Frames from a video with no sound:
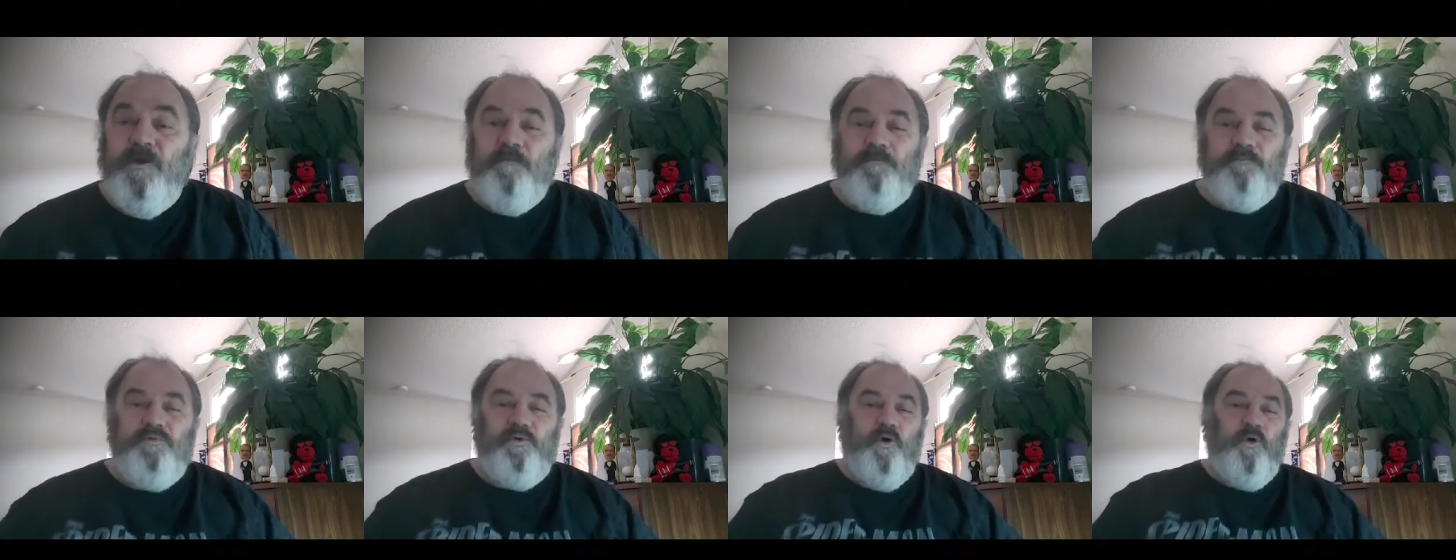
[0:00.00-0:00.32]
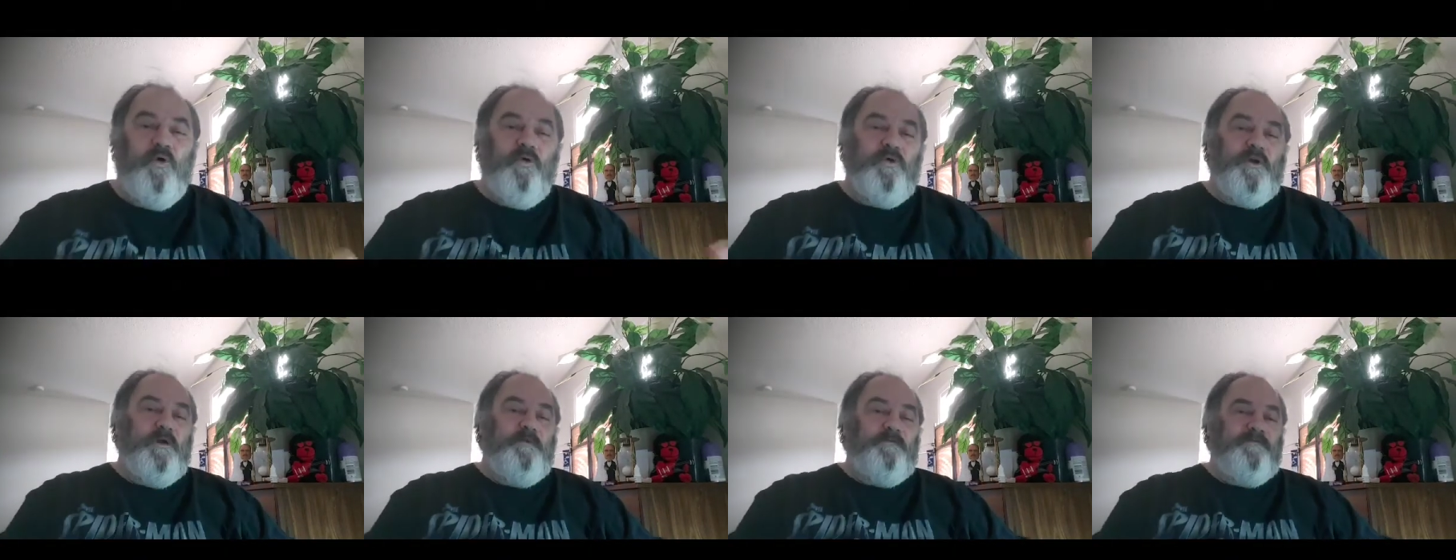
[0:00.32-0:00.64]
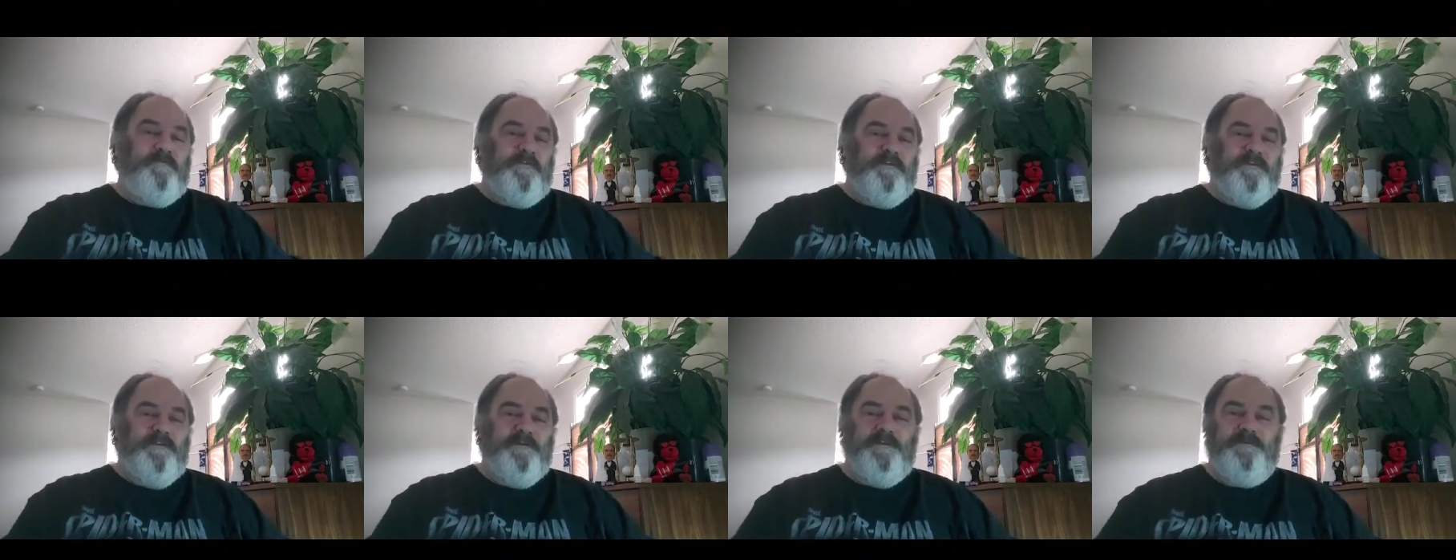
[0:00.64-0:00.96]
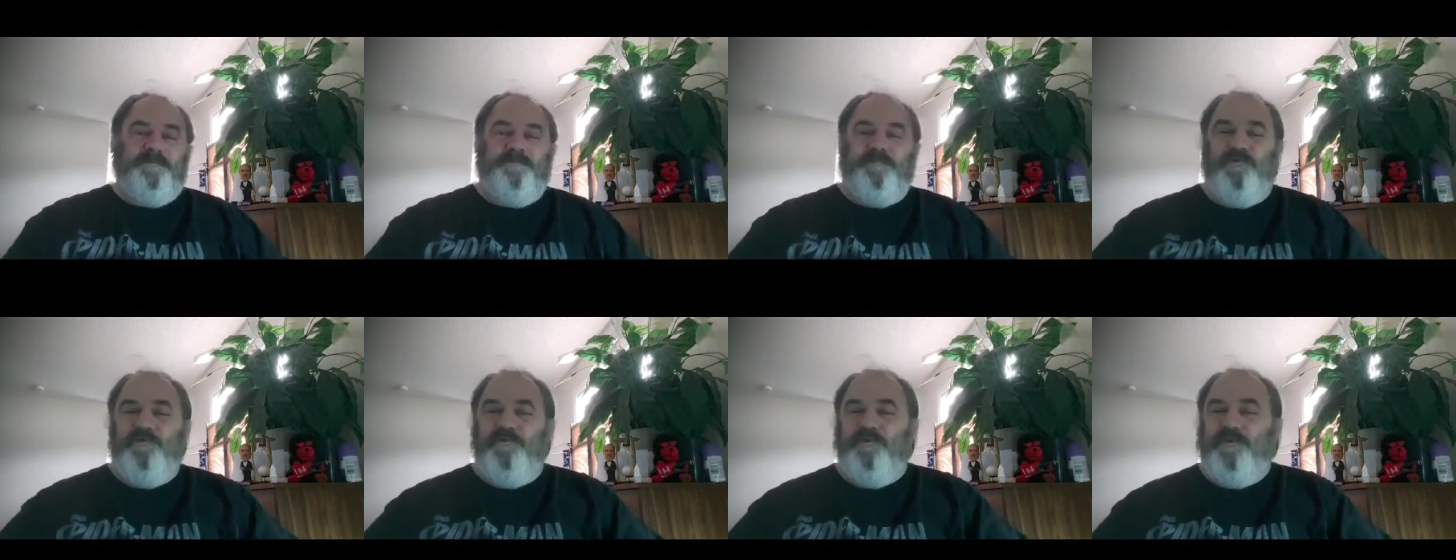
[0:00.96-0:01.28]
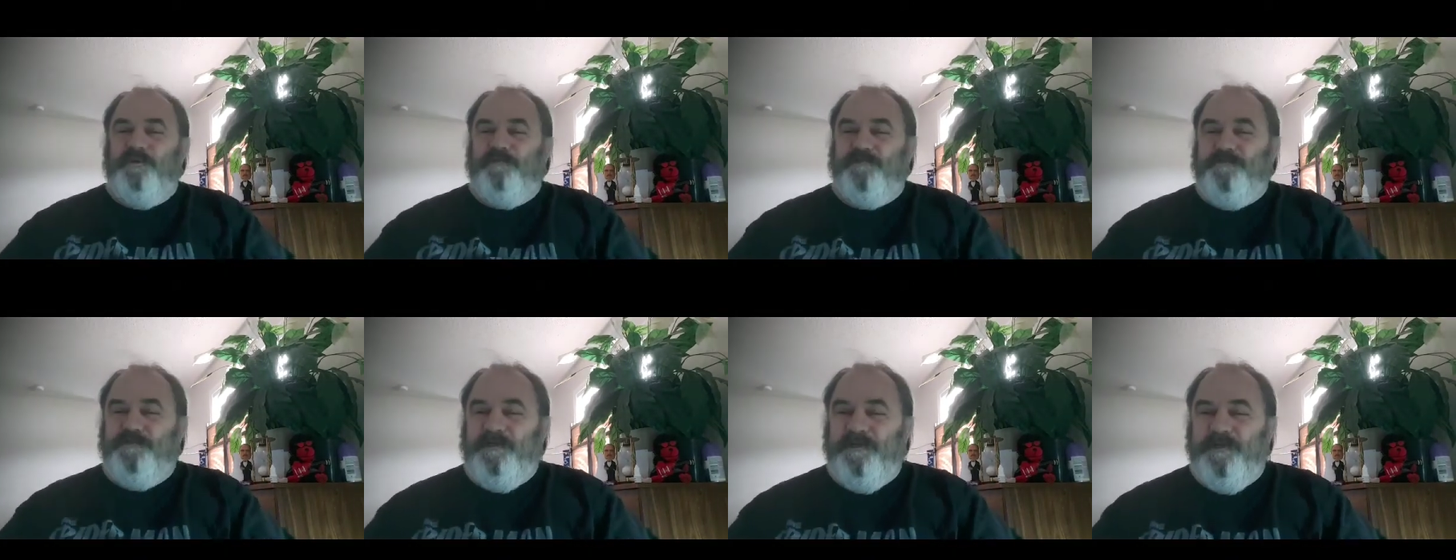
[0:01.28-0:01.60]
Program for this,
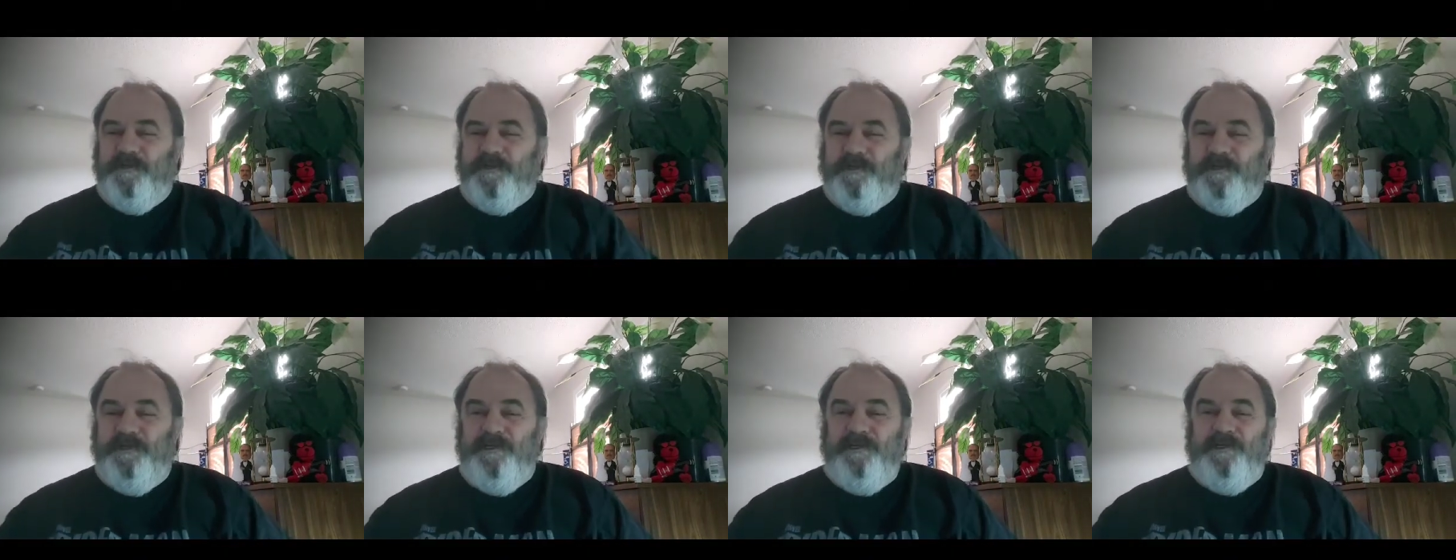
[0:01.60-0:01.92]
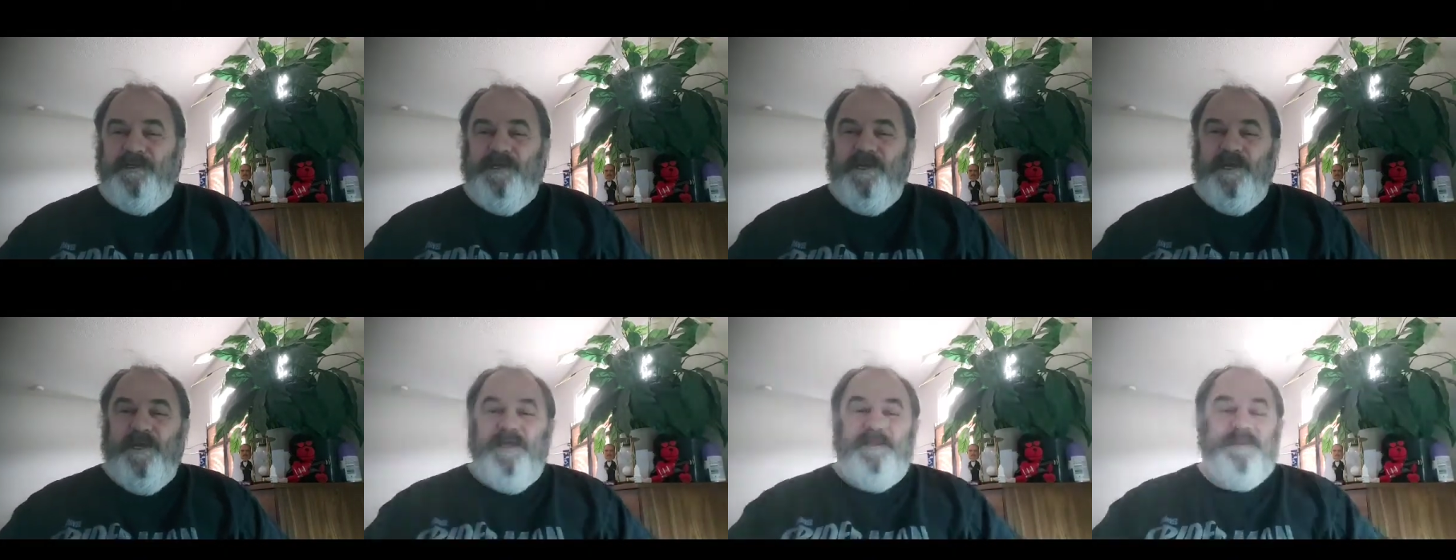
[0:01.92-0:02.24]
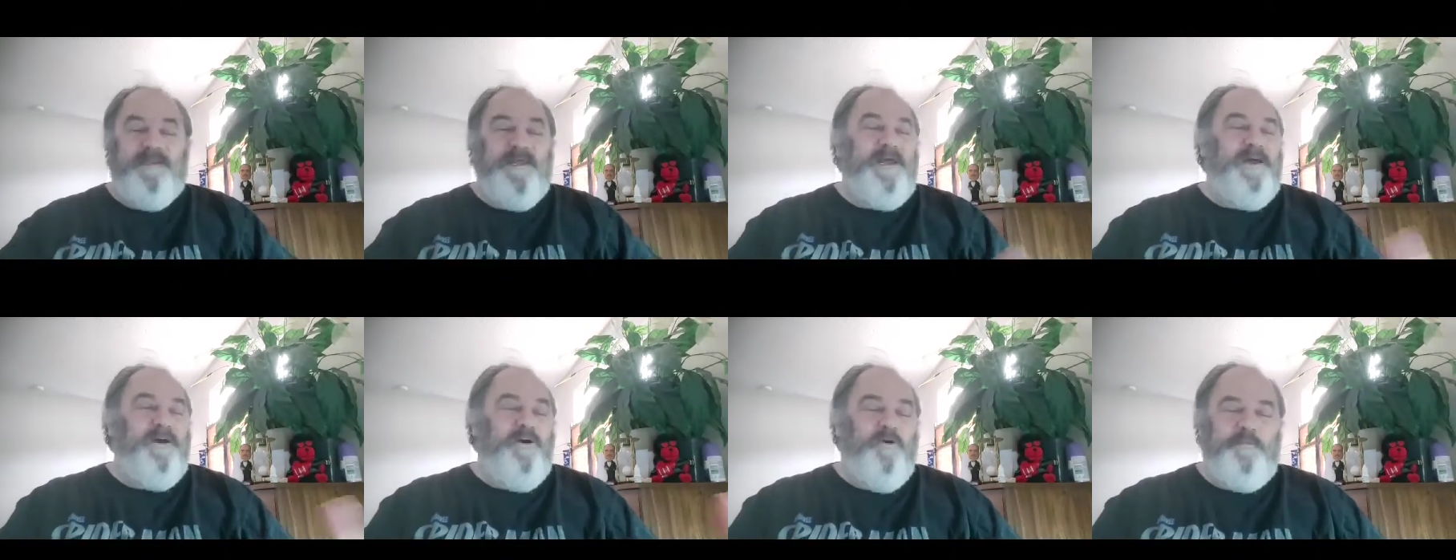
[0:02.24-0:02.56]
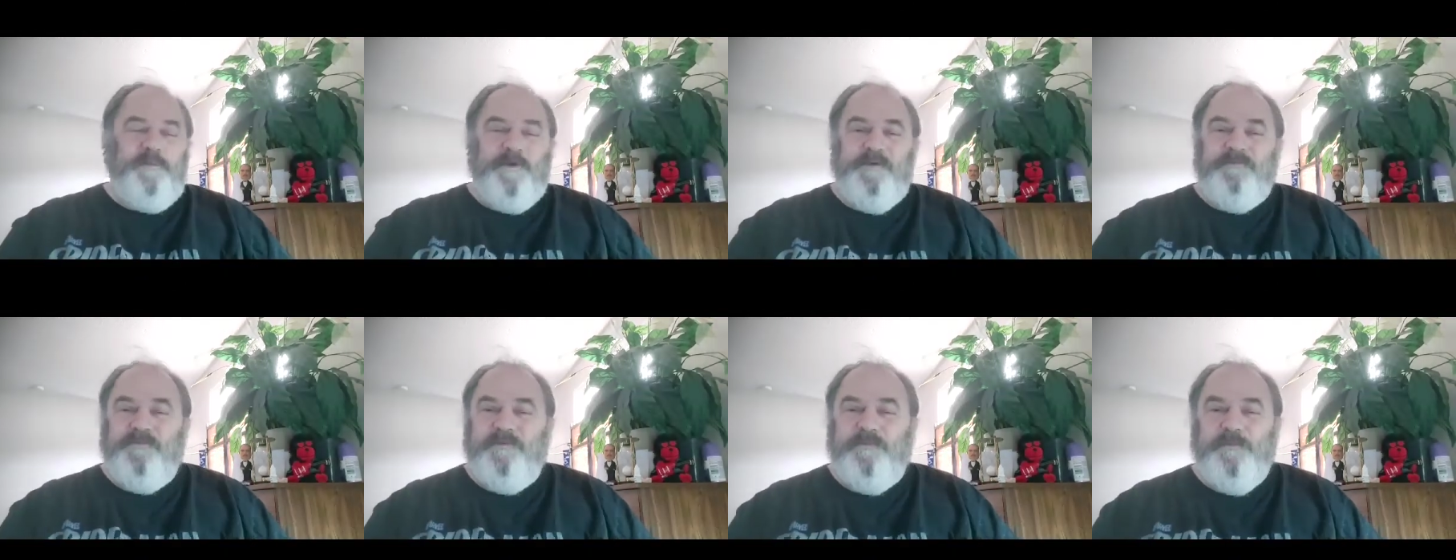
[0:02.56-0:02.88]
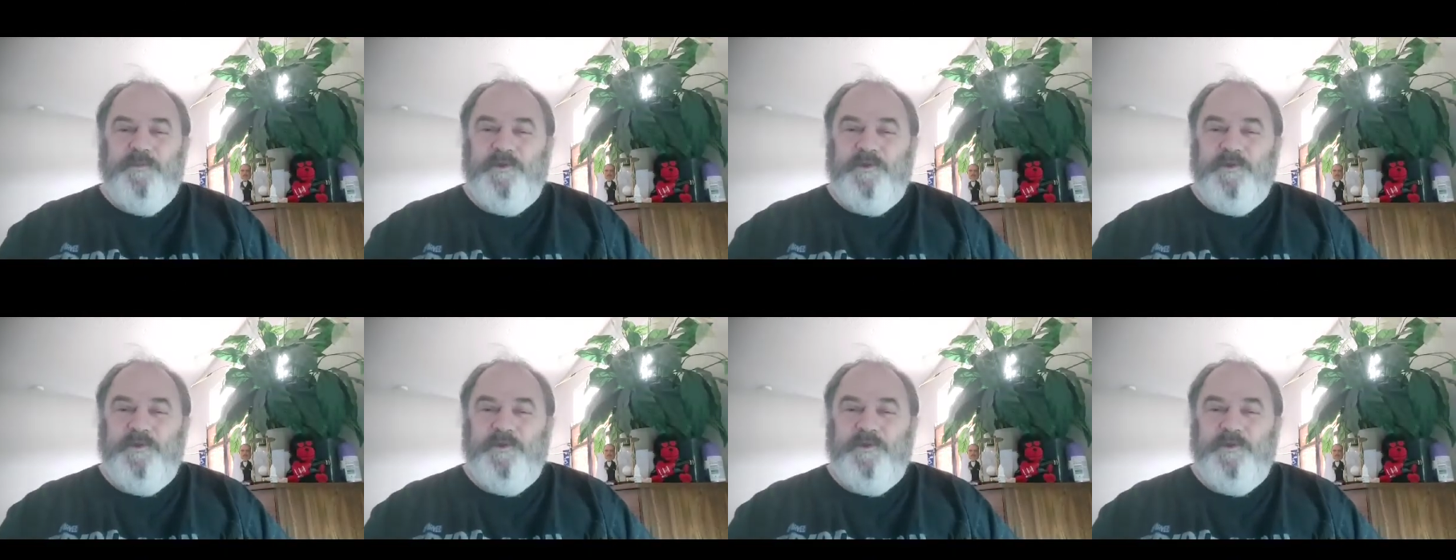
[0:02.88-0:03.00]
program for that. And they help every